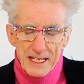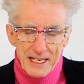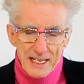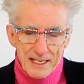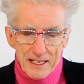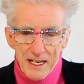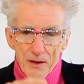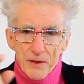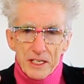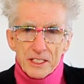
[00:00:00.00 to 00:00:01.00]
And
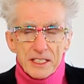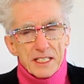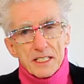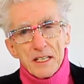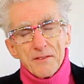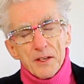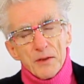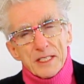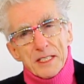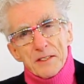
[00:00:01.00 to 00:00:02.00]
when you see this
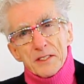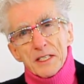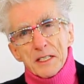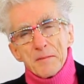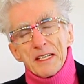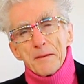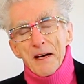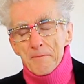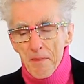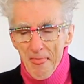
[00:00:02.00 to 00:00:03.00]
interview, what's interesting to me
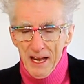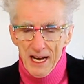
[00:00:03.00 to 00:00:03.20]
about,